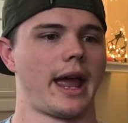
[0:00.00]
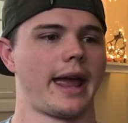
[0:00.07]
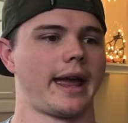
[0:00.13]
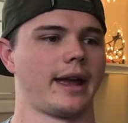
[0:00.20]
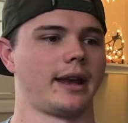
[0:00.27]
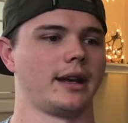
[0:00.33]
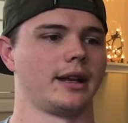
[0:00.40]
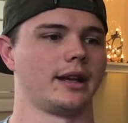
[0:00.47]

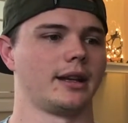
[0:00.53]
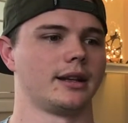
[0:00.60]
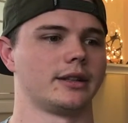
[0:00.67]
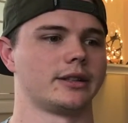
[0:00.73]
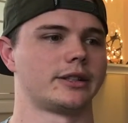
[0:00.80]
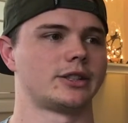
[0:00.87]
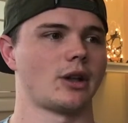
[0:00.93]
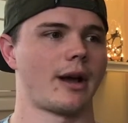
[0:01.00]
And
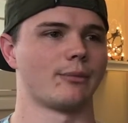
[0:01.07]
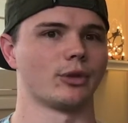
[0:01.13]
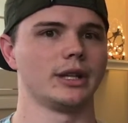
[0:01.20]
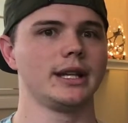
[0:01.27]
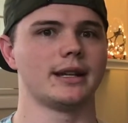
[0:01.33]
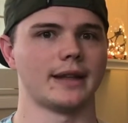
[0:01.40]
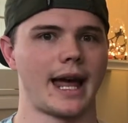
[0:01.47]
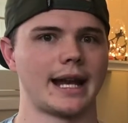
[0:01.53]
so I'm
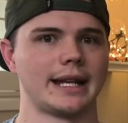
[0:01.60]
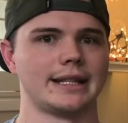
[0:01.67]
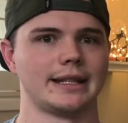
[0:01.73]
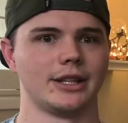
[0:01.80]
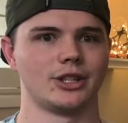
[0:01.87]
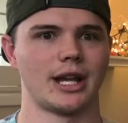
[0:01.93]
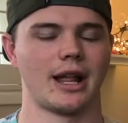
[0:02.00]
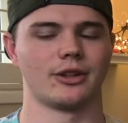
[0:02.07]
really glad I
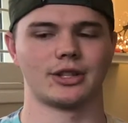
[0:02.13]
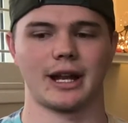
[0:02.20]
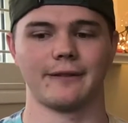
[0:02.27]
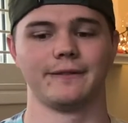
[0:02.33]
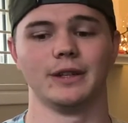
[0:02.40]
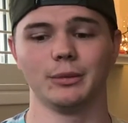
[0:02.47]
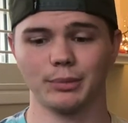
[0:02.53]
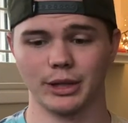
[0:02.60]
did the challenge and
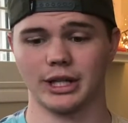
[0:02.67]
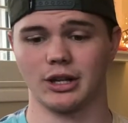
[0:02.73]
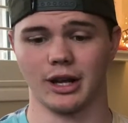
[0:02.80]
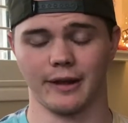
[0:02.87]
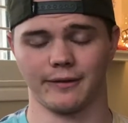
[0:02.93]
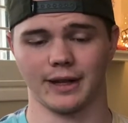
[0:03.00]
I feel pretty good.